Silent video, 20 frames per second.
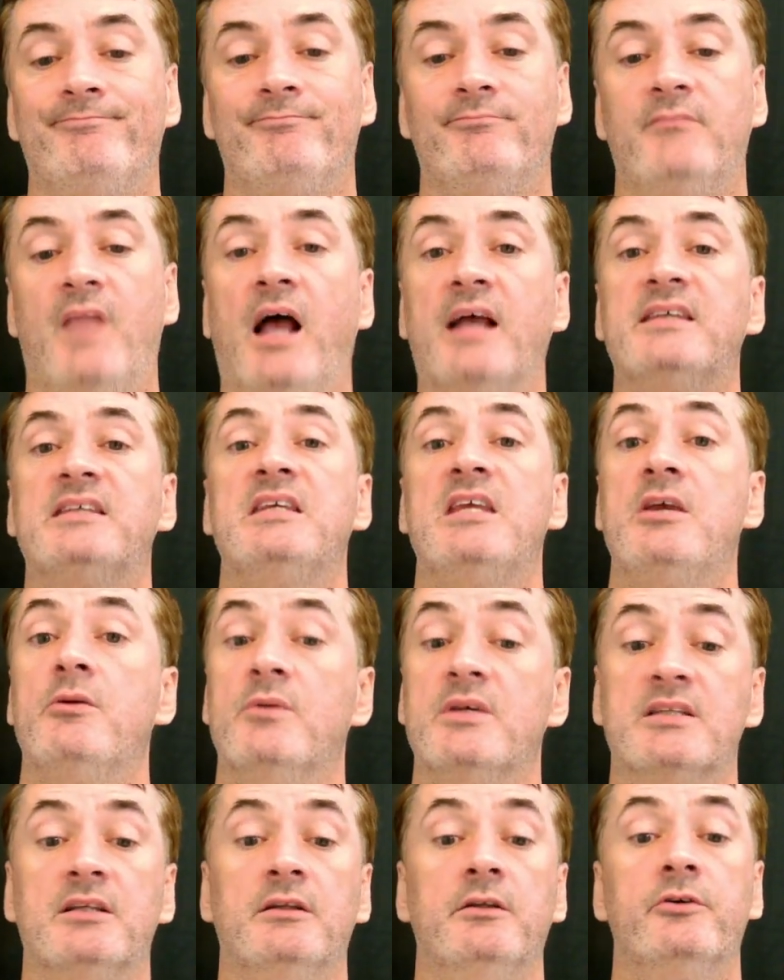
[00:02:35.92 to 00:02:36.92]
I see you
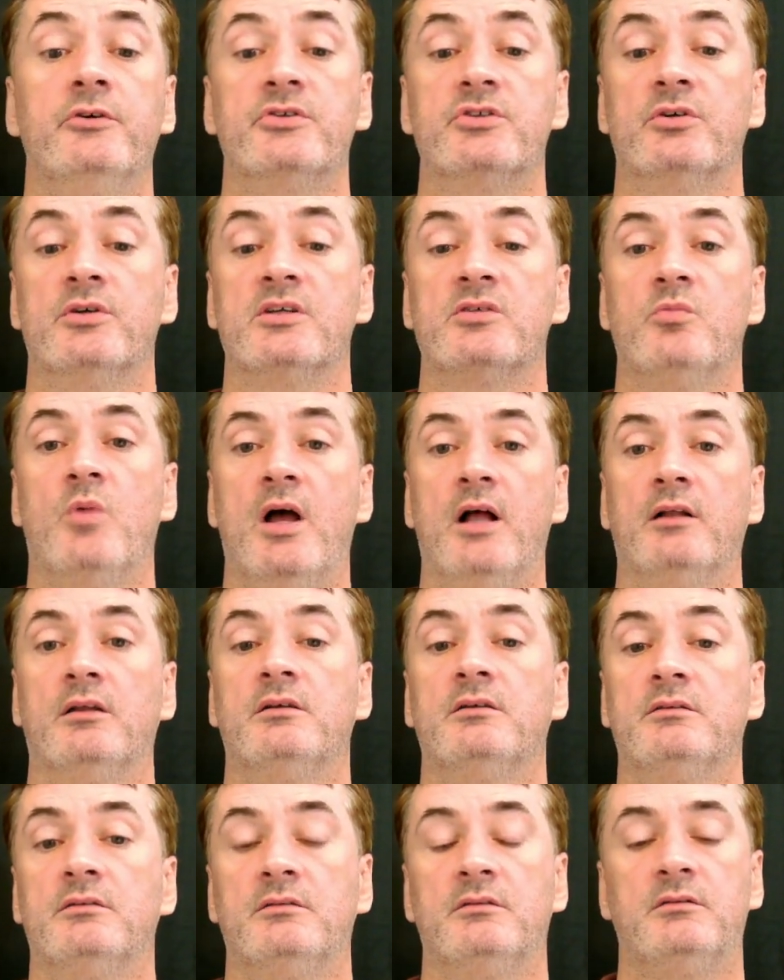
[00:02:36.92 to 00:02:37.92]
as a loser as well.
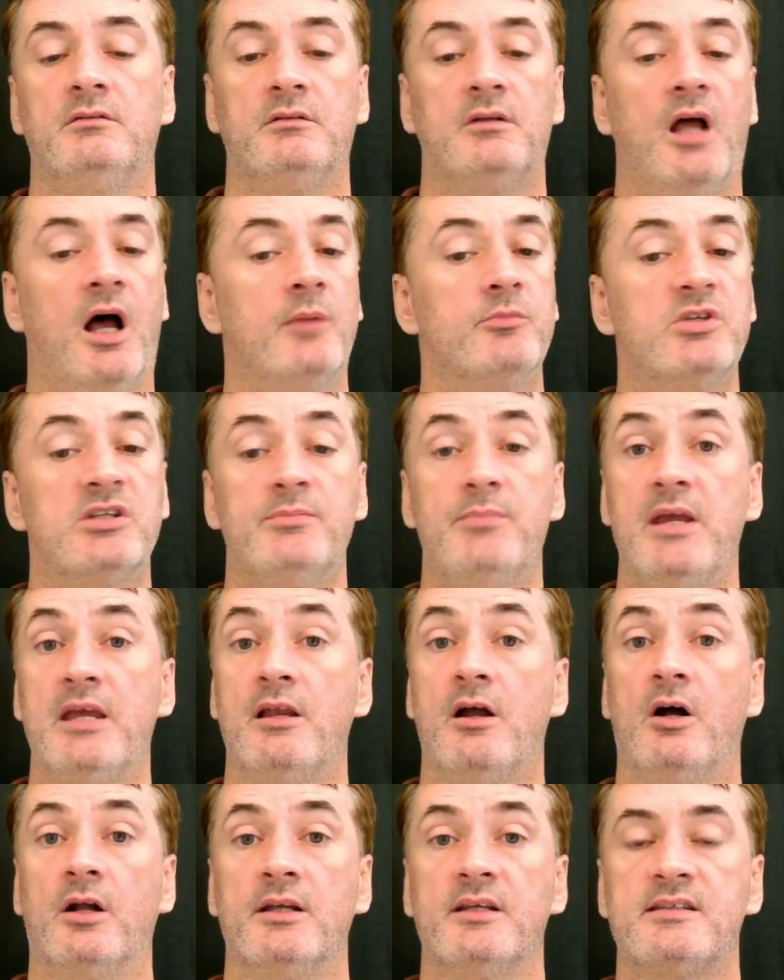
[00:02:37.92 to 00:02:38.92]
I'm just being
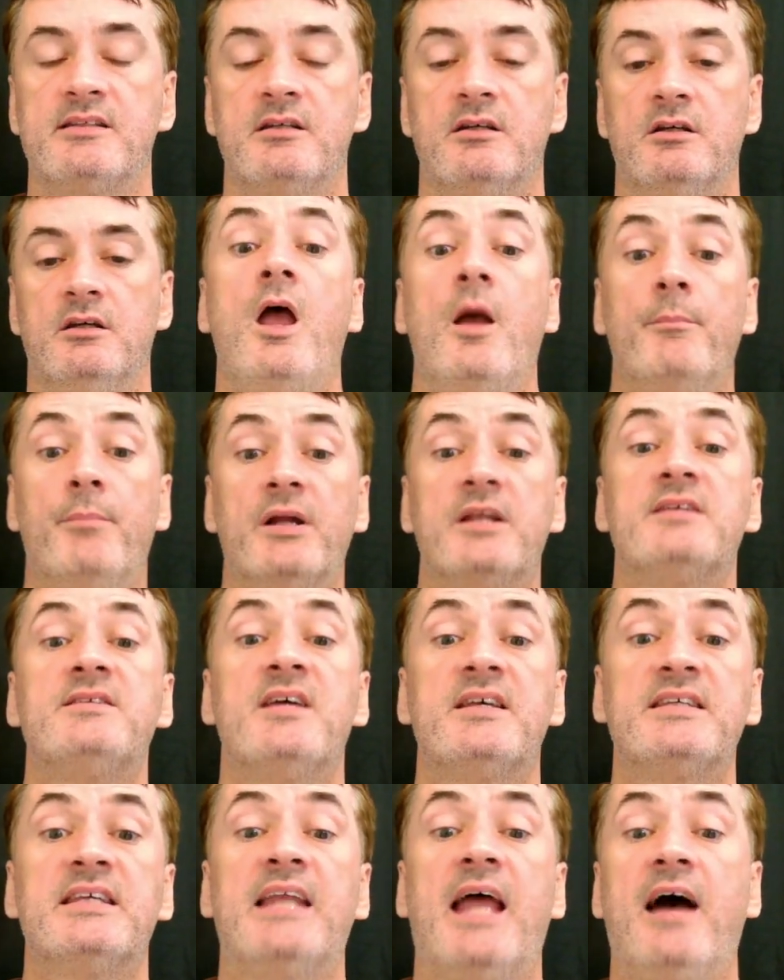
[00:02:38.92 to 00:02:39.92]
honest. But it
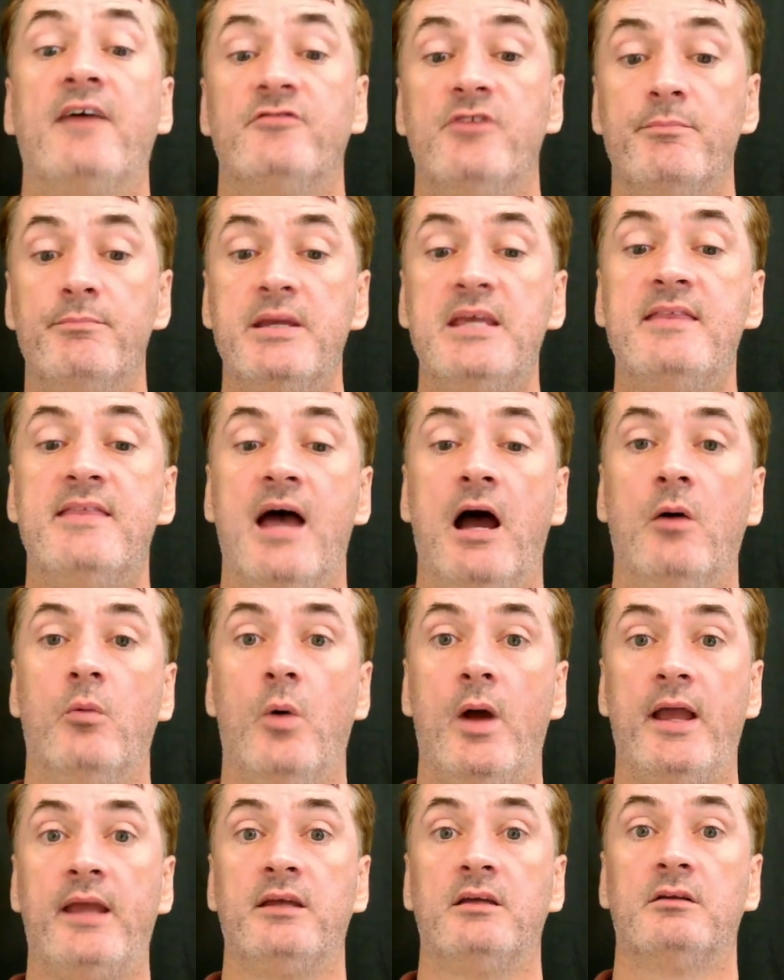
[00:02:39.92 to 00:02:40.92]
doesn't have to be that way.